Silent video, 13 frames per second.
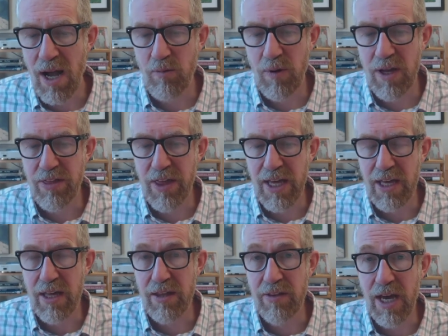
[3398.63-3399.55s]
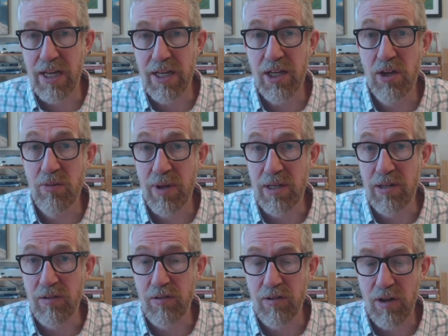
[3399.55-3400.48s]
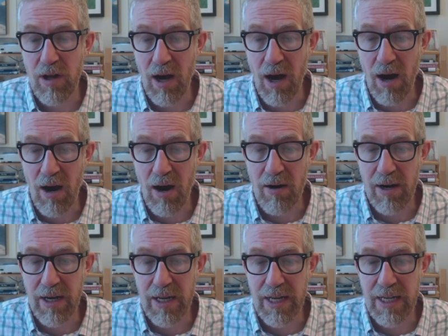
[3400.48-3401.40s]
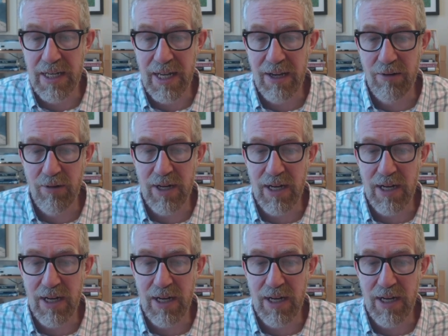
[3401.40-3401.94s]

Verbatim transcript: he says, let's look at why we think that humans